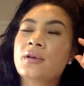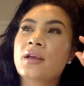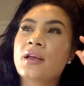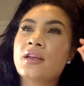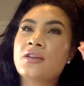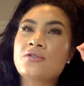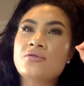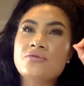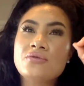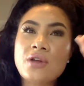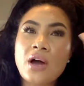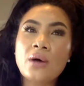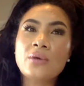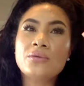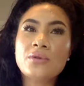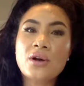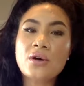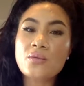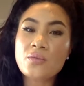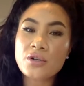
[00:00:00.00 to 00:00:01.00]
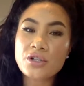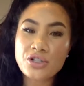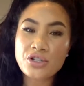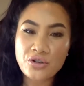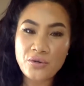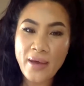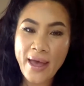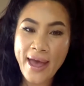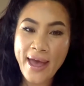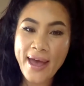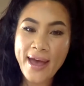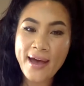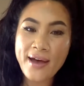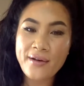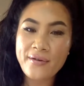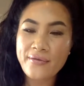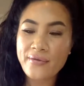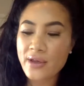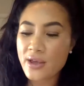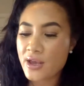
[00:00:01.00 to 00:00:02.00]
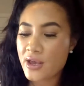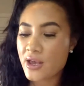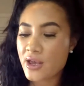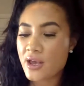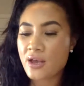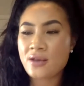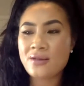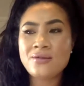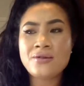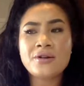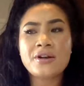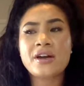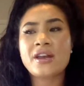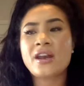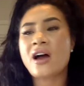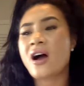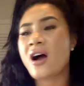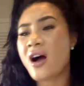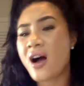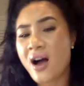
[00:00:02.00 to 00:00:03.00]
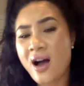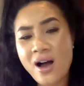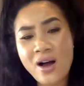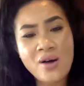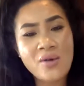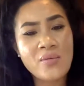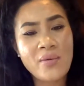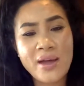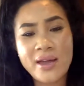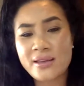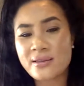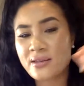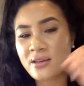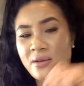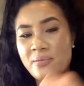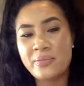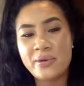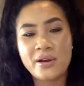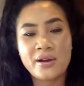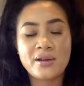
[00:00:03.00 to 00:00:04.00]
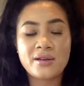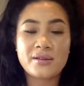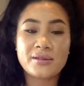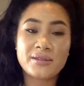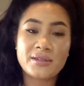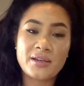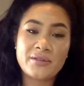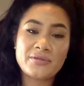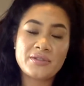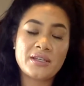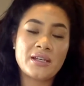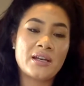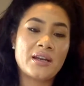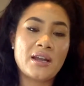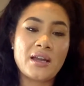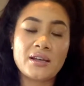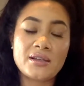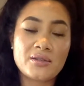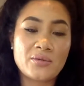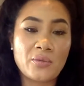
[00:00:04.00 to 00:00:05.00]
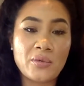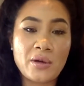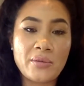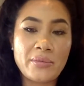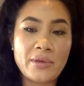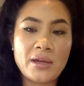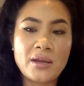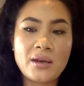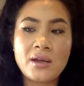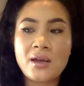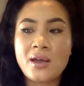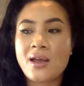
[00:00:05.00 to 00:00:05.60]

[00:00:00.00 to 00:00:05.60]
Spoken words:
and you don't know what you have, you're going to always compare yourself to the next woman.